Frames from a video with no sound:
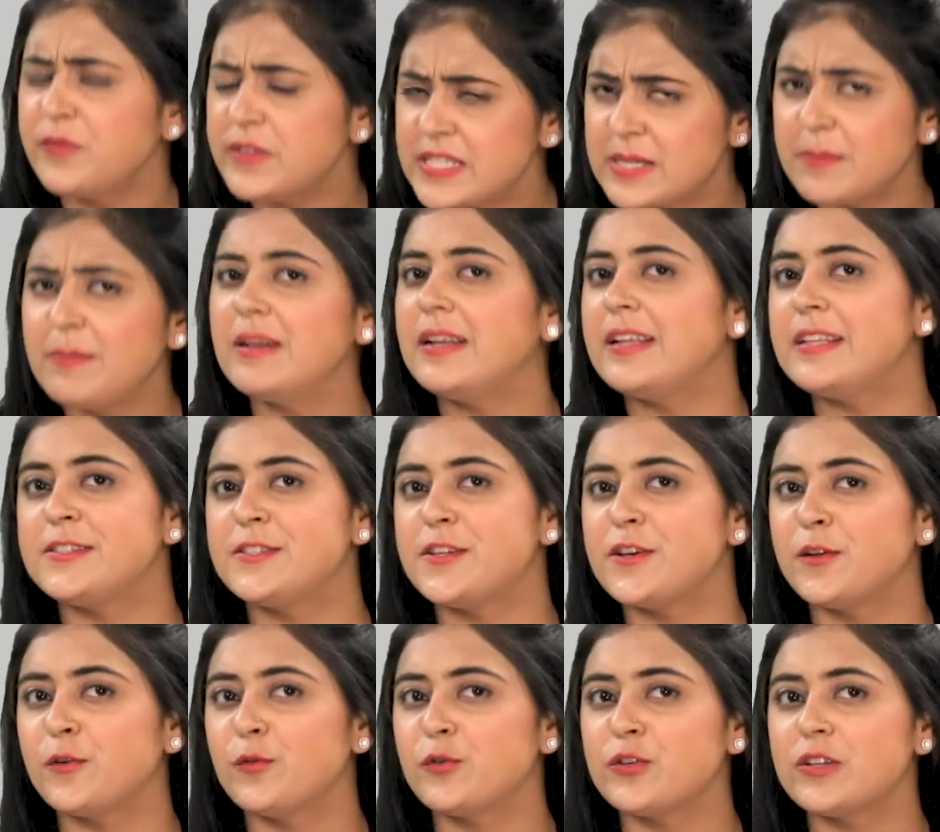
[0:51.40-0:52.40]
visible
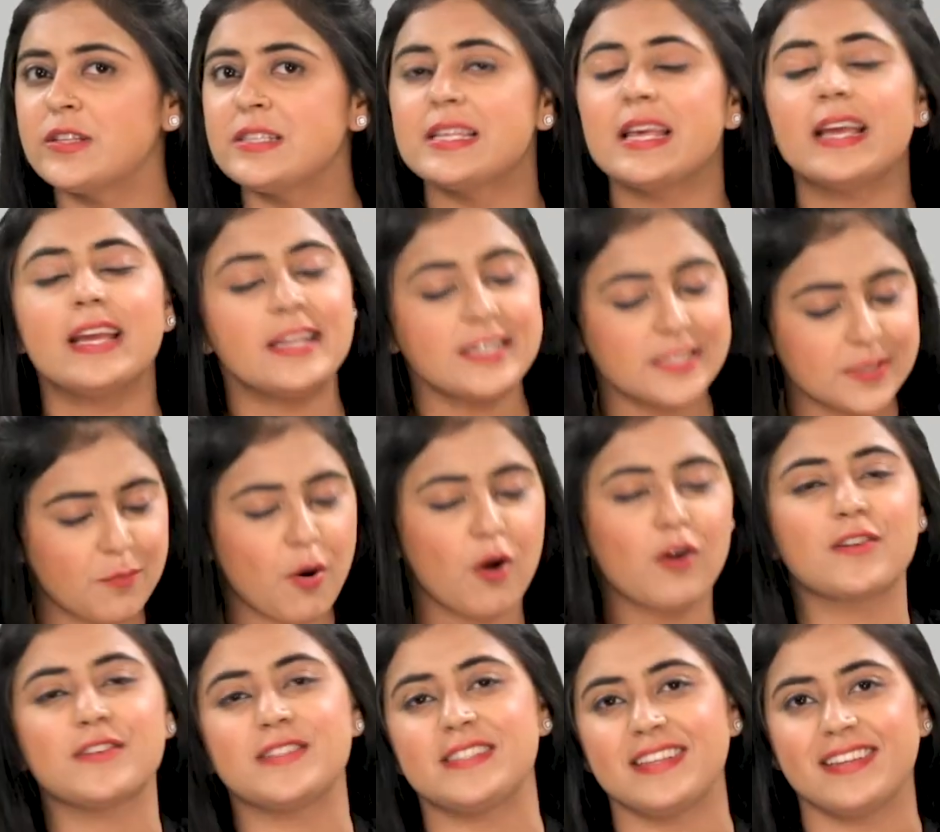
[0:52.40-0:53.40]
institutions in
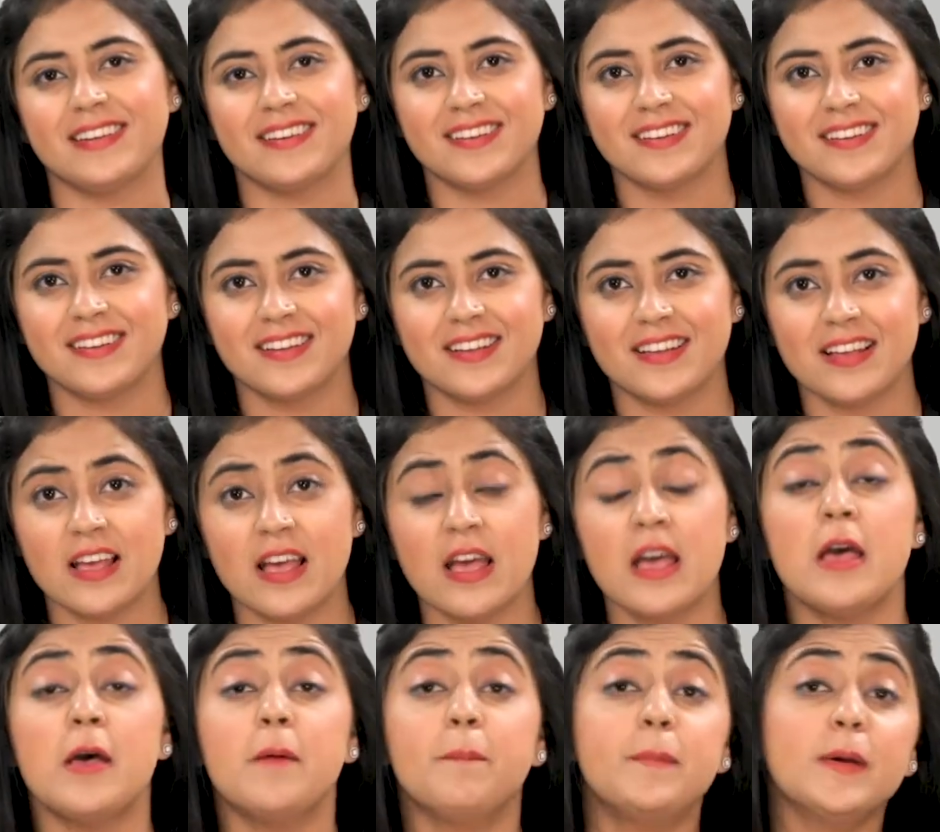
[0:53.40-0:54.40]
democracy.
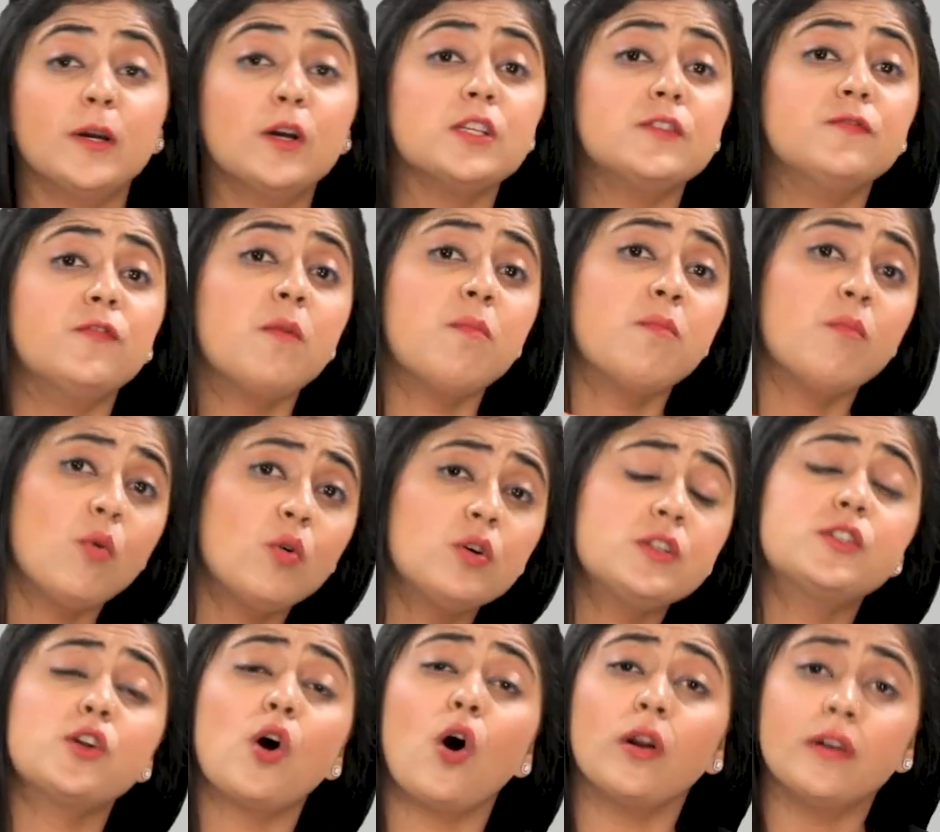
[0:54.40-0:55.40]
Because for
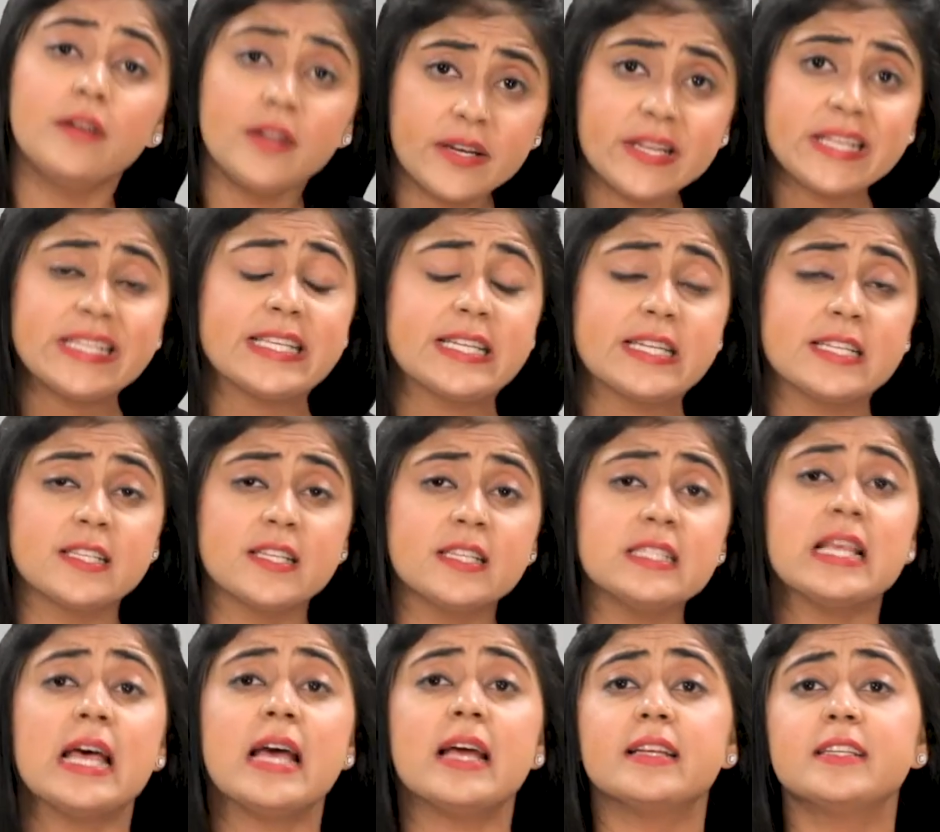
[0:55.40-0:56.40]
most ordinary
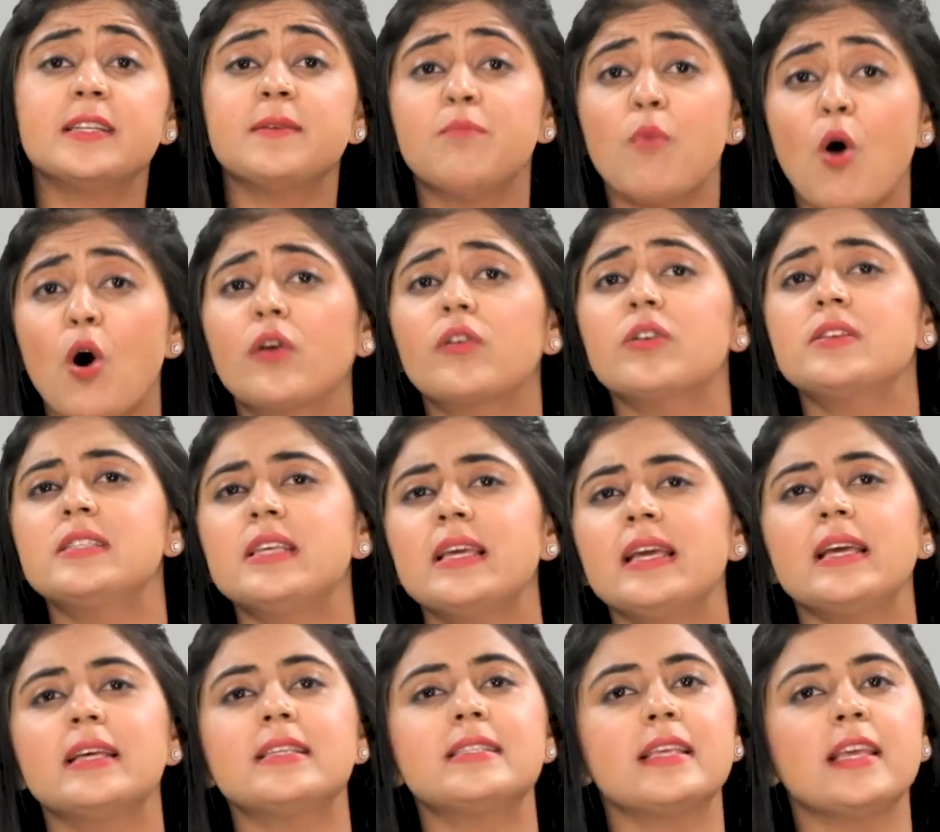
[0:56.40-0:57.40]
citizens,
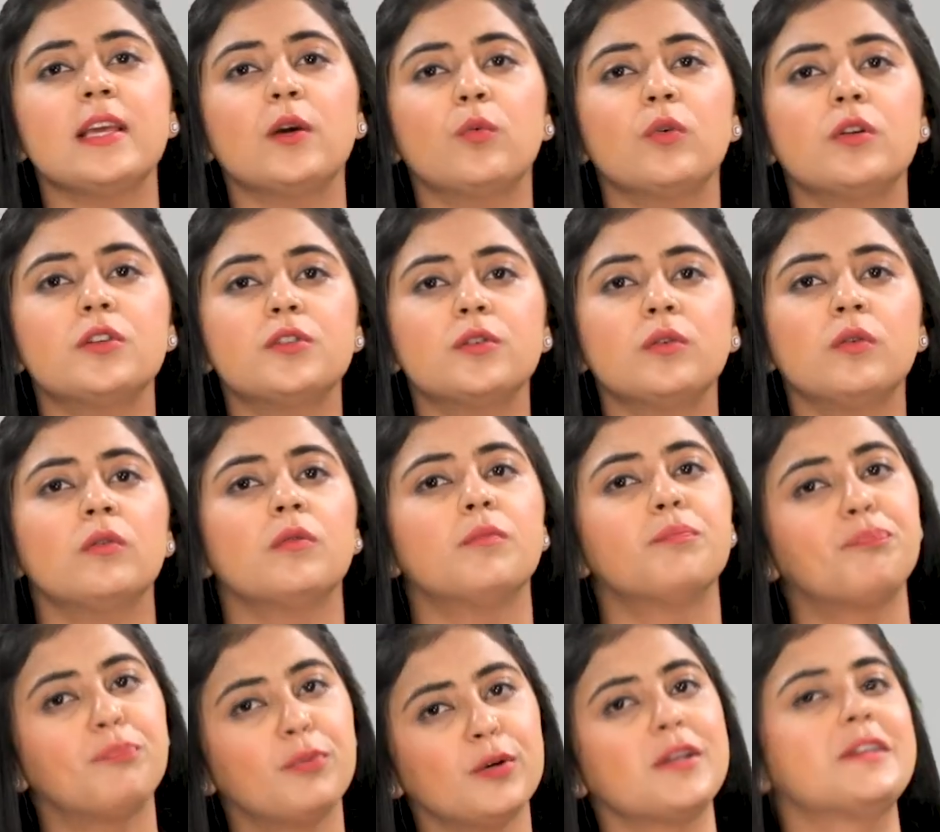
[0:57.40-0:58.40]
democracy is equal to
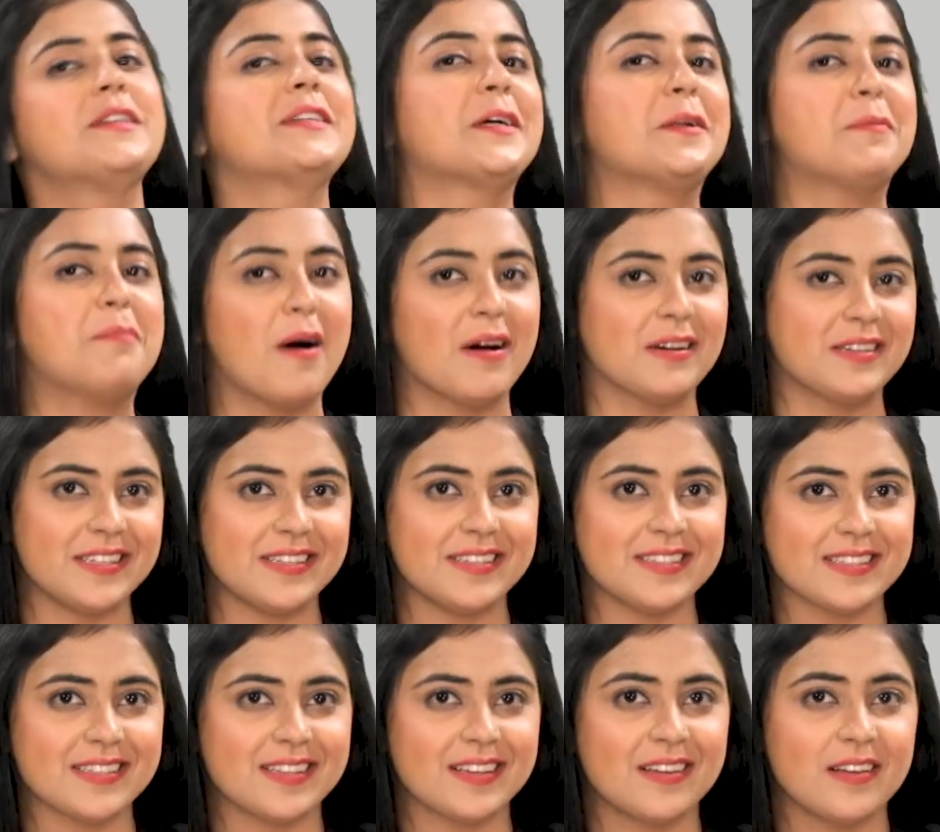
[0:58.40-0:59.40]
political
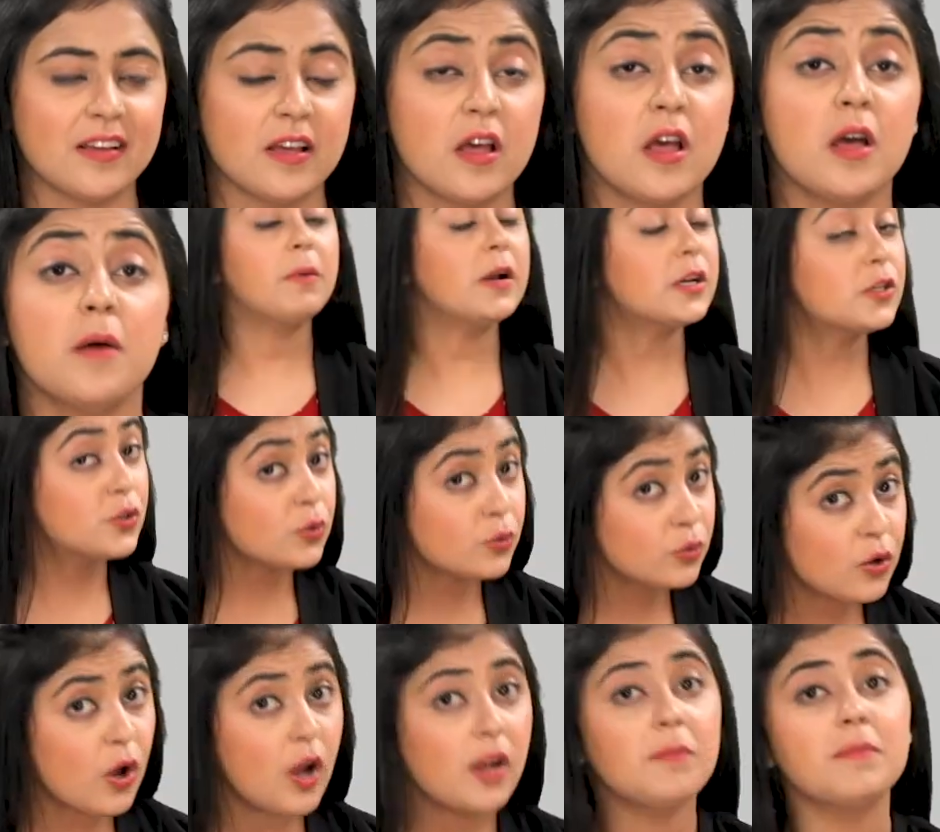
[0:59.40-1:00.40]
parties. But do
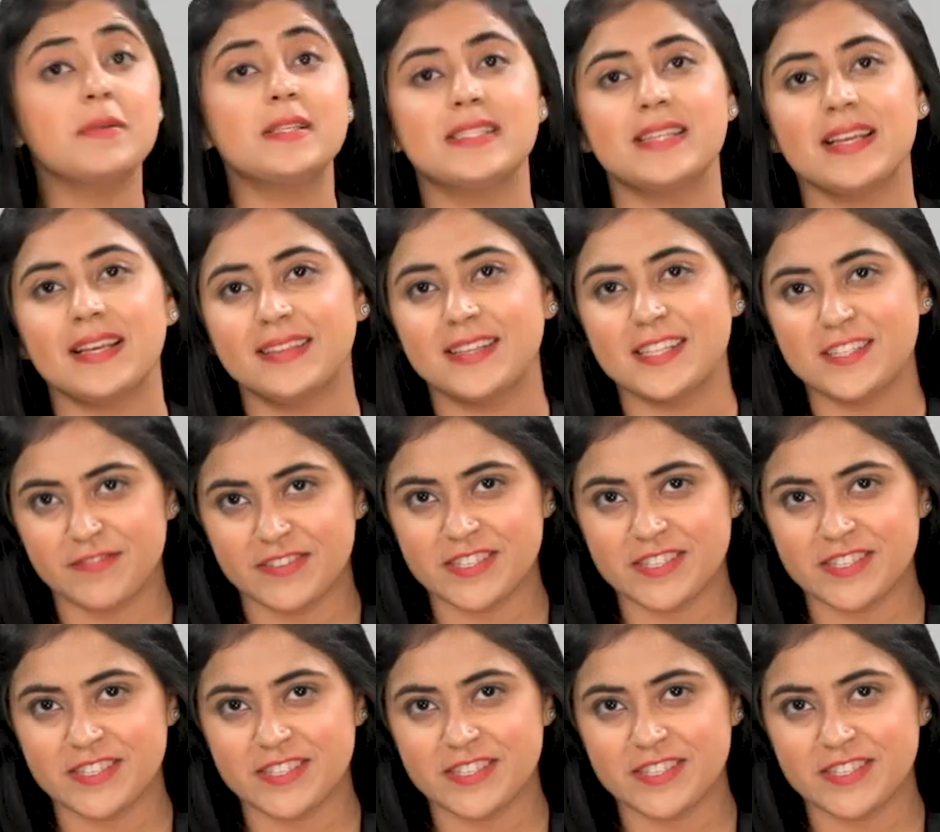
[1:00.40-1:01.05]
not mistake this